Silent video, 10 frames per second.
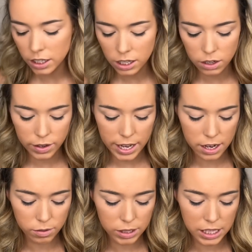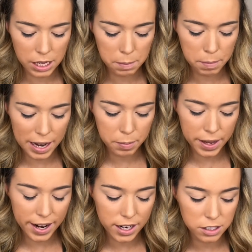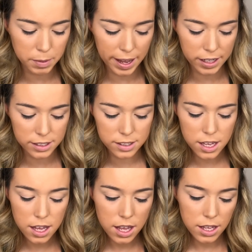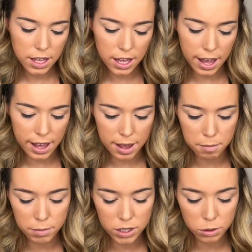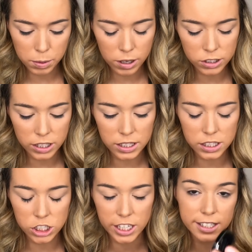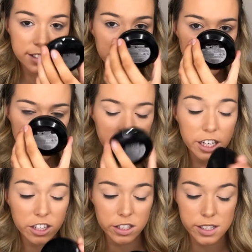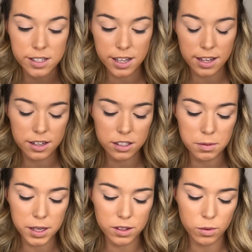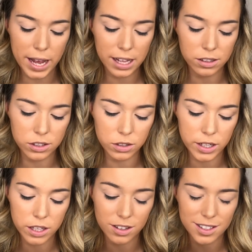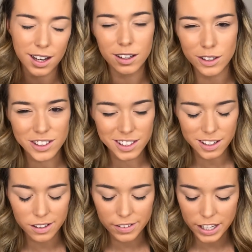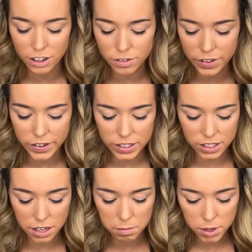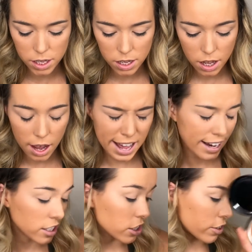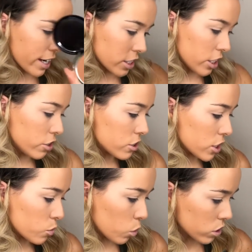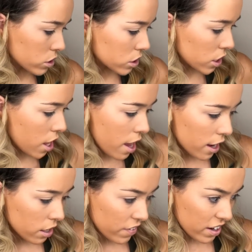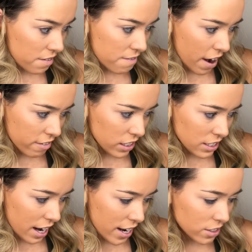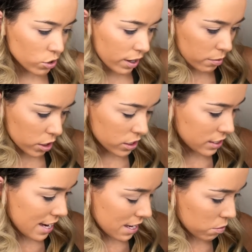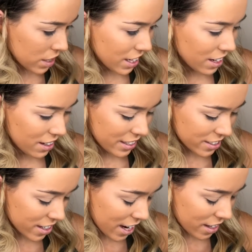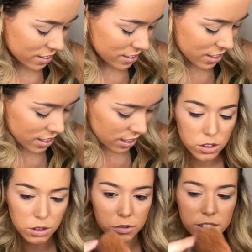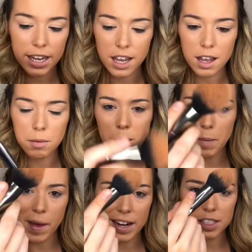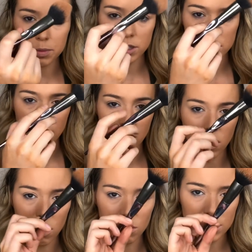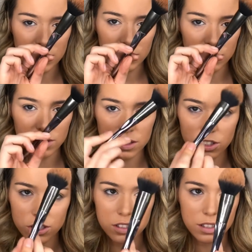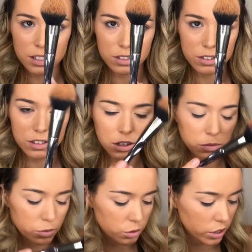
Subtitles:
going to go in with the Bellapierre Cosmetics mineral bronzer in the shade Starshine. I got this sent to me as well, so I thought I'll use it in a video for the first time. I used this once and I found it very dark, so I'm gonna take it with a lighter hand. So I'm just taking my Penny's brush that I always use, it's just this domed